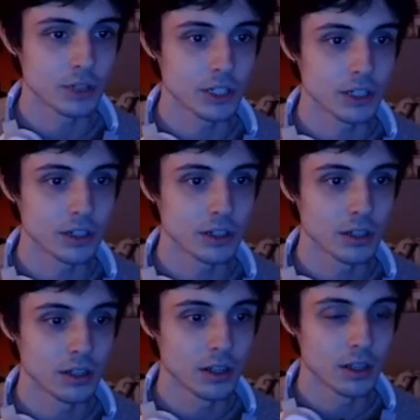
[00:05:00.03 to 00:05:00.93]
her
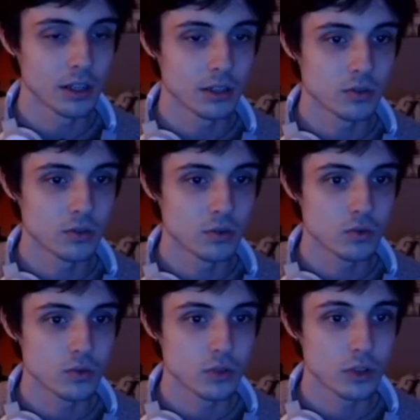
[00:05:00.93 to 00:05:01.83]

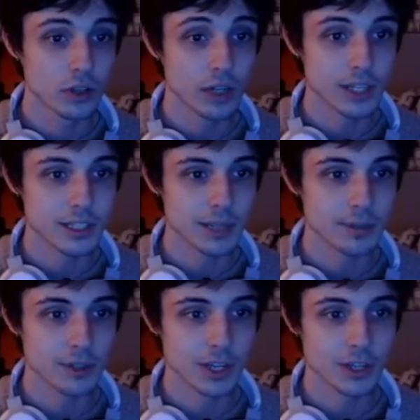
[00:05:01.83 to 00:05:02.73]
her God Step and
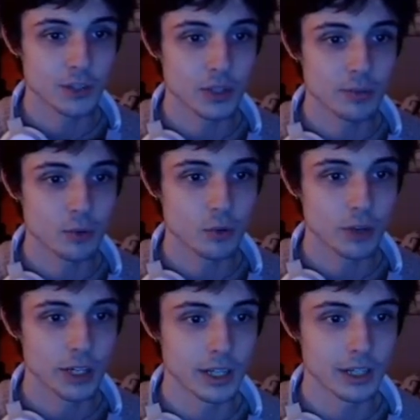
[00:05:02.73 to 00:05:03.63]
do a Hell Sweep or
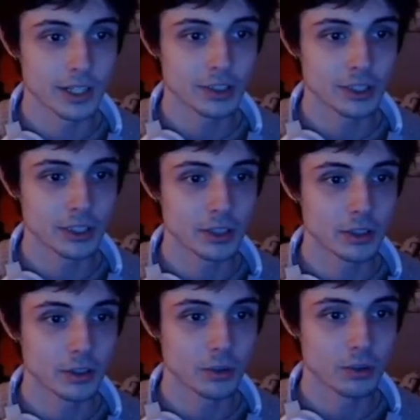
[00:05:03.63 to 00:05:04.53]
an Electric
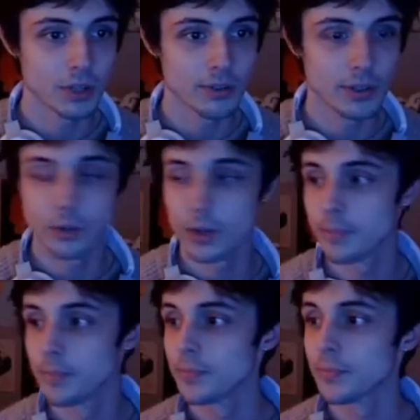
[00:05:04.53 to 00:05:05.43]
or whatever you want.
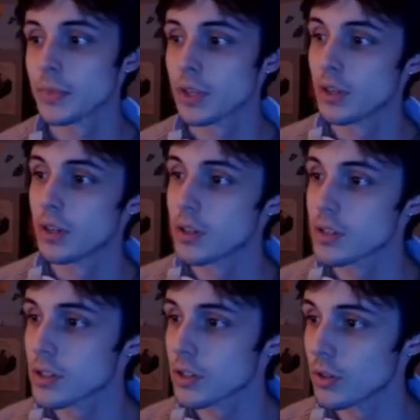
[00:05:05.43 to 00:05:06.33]

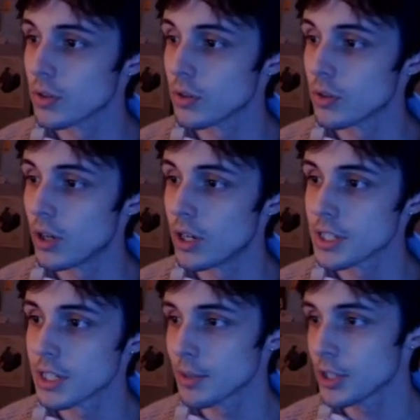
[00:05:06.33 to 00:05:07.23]
So on
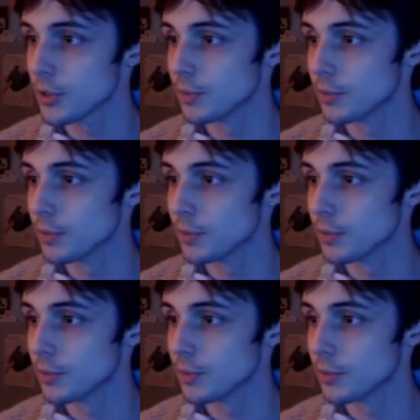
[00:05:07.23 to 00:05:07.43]
to number 2.